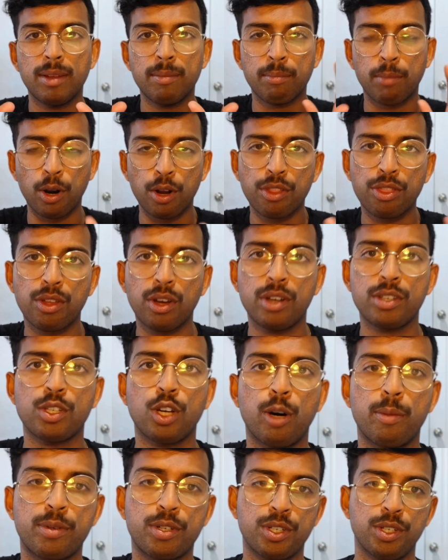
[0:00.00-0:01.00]
both those
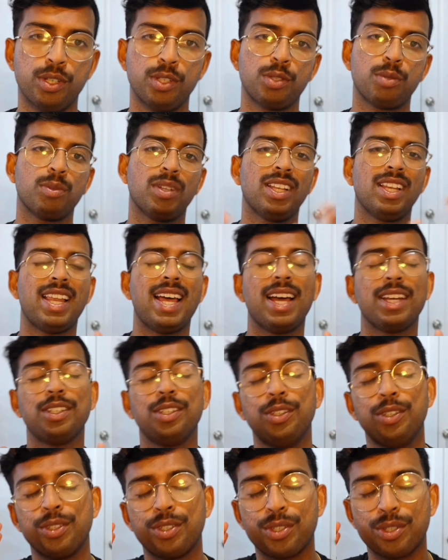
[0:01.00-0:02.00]
options will allow
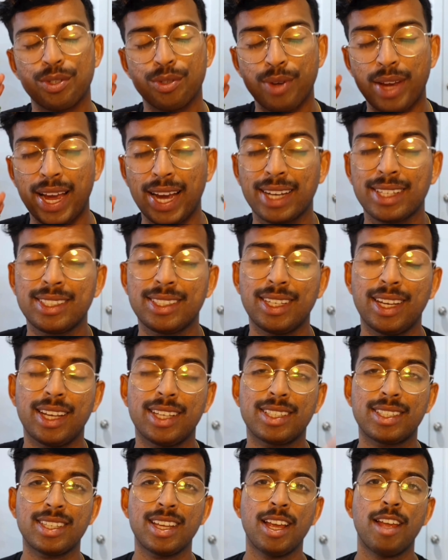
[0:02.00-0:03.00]
you to
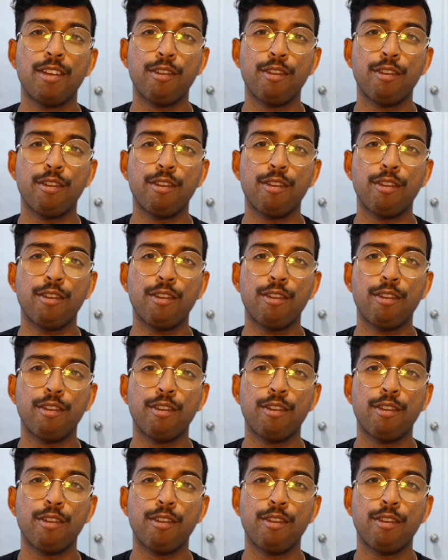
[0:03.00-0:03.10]
access